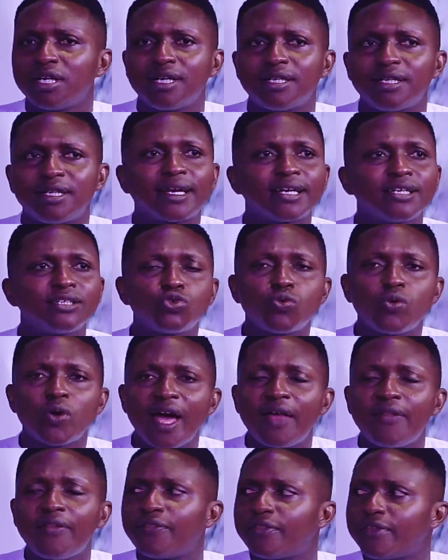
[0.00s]
They can do
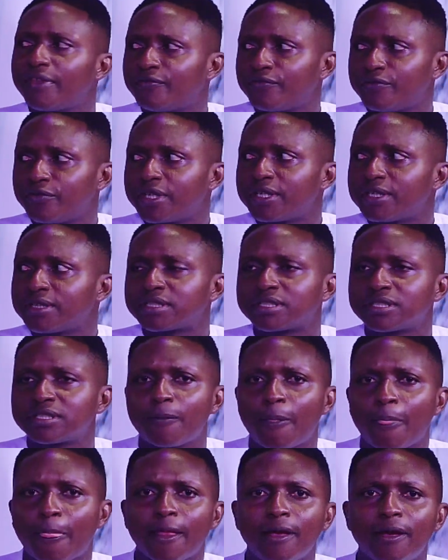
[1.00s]
anything for it.
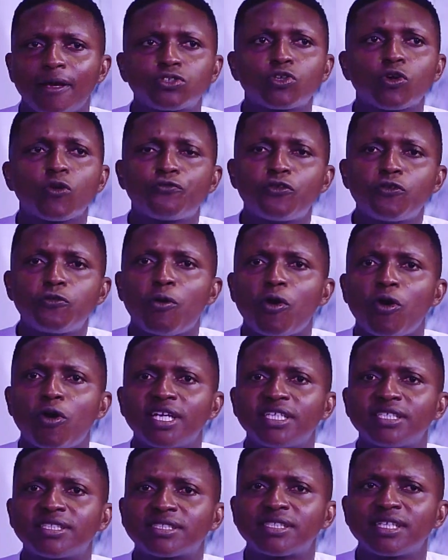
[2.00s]
So football
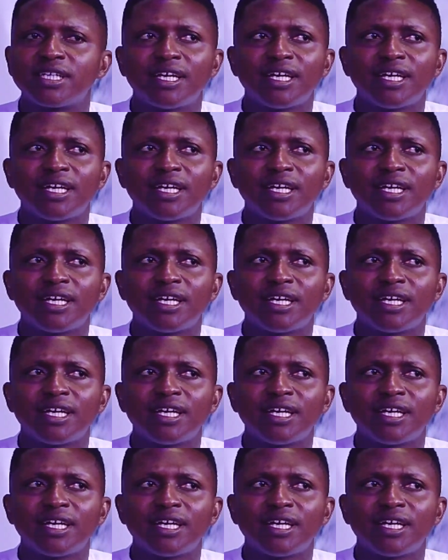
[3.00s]
it's